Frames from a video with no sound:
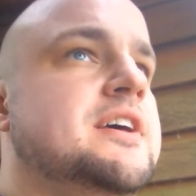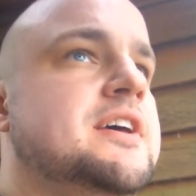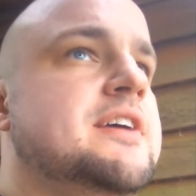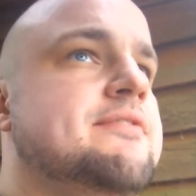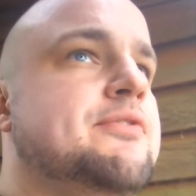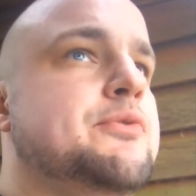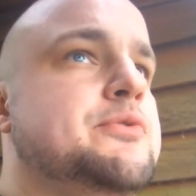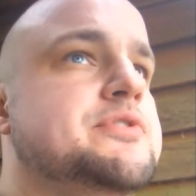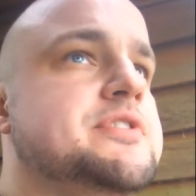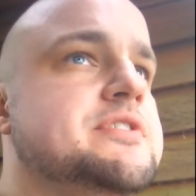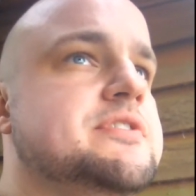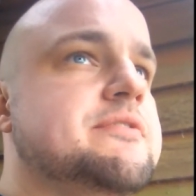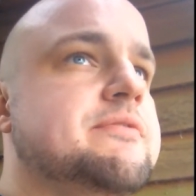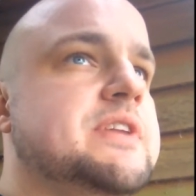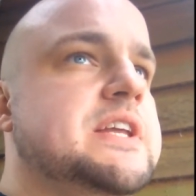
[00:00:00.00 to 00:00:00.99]

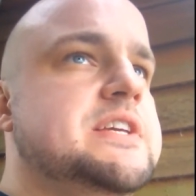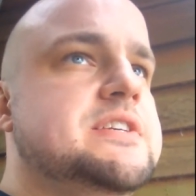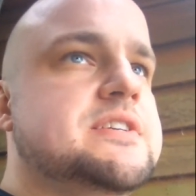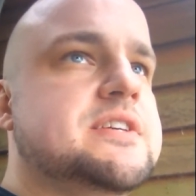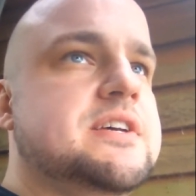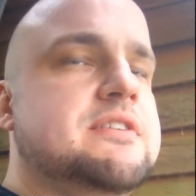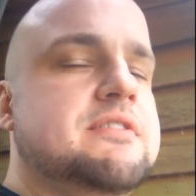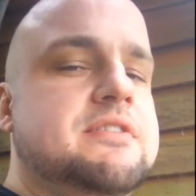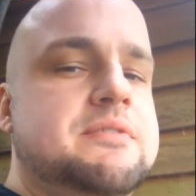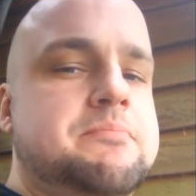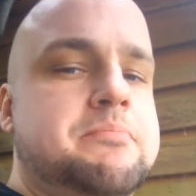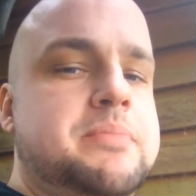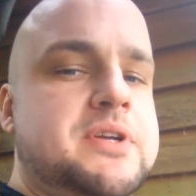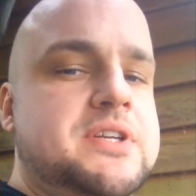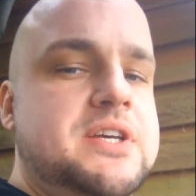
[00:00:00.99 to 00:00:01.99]
influences of Lisa and
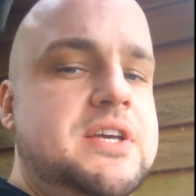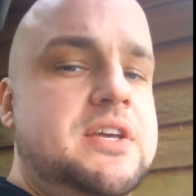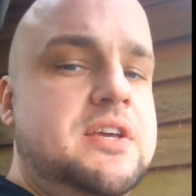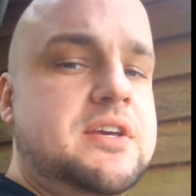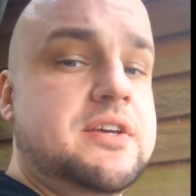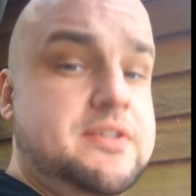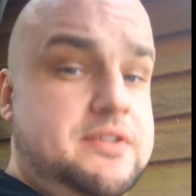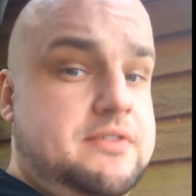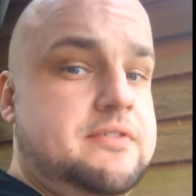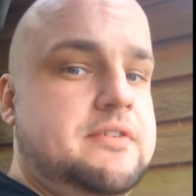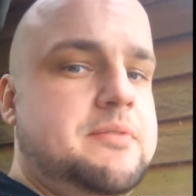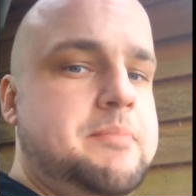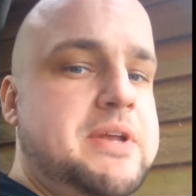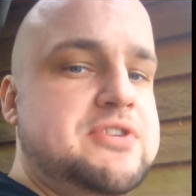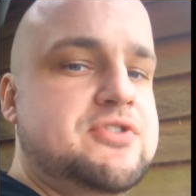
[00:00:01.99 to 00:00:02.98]
Buddy,
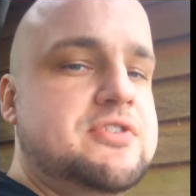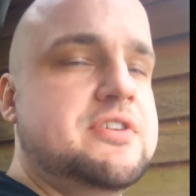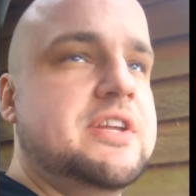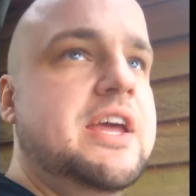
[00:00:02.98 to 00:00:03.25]
mentioned